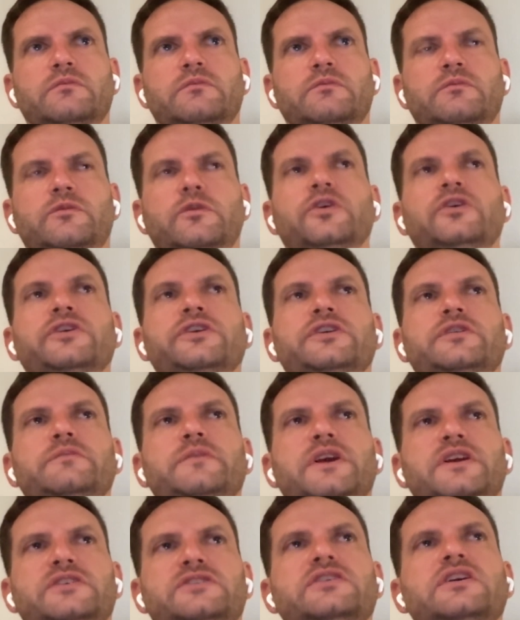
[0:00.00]
really
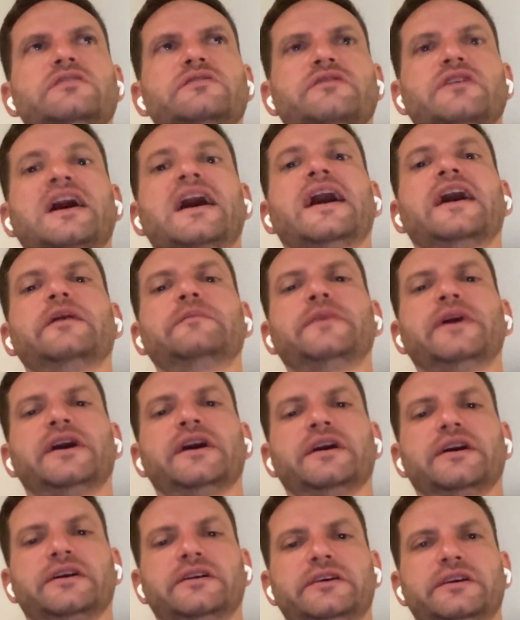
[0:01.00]
based off of an
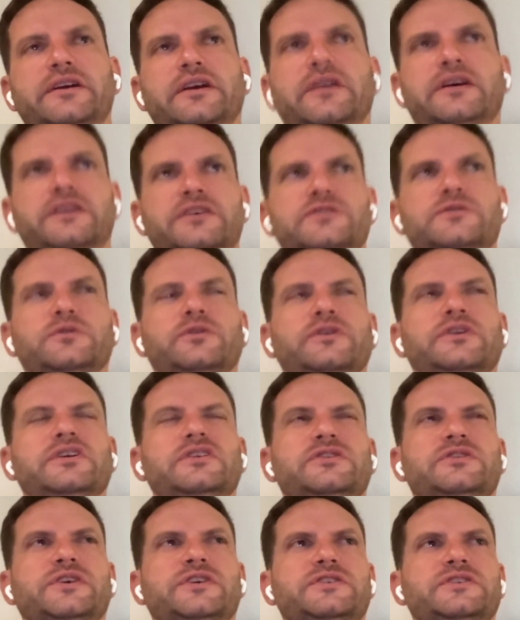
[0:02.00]
iPad, and it's really
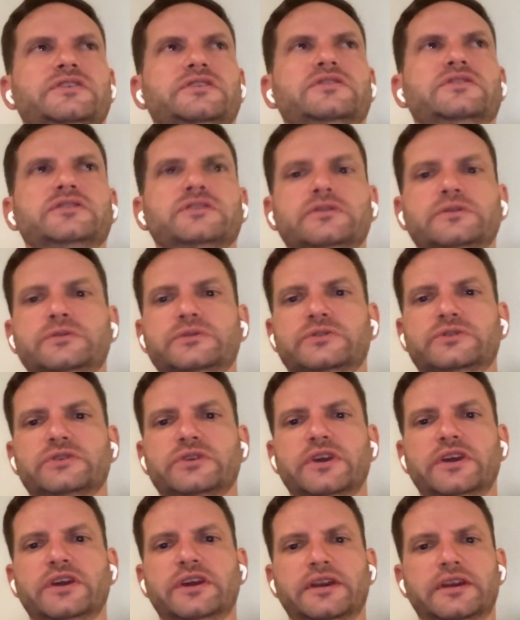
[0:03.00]
interesting to use,
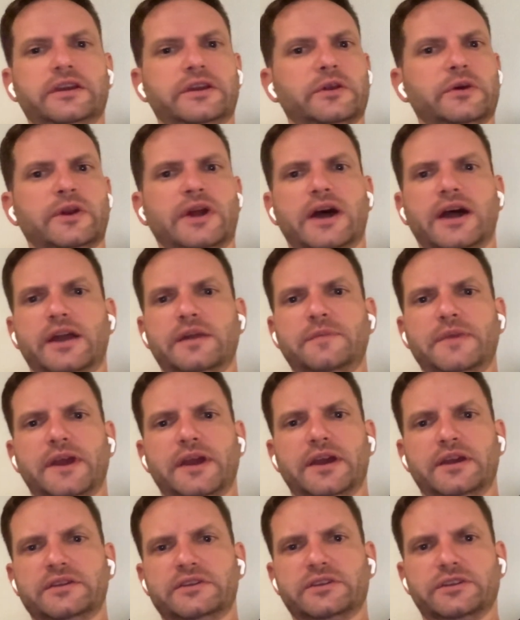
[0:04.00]
an
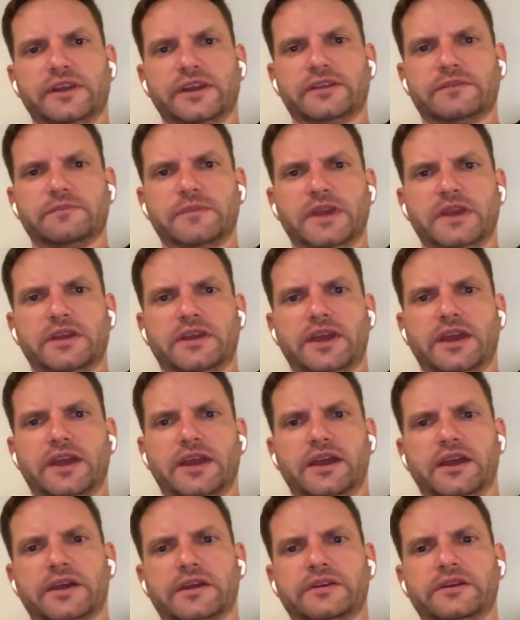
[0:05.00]
iPad to like make
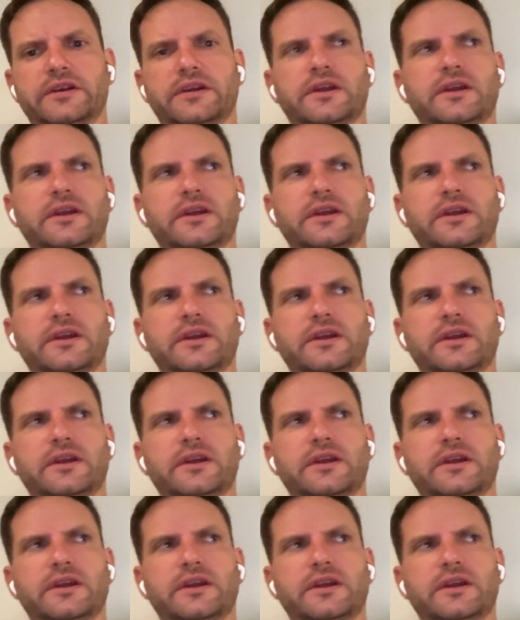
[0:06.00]
CAD